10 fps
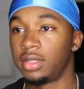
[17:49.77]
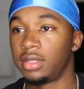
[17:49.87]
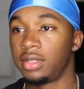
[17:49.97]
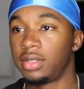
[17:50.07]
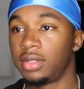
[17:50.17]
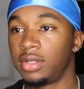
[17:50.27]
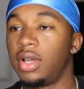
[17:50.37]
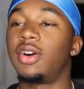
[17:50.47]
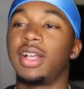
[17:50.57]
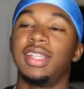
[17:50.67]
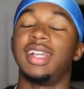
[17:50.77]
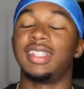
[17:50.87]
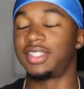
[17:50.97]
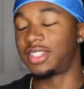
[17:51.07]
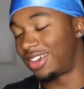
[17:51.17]
you just won. Okay,
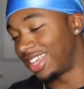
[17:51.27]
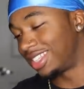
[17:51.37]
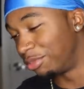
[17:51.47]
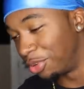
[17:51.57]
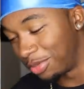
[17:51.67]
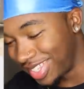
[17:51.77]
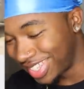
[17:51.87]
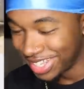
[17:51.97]
nice. Okay, so boom.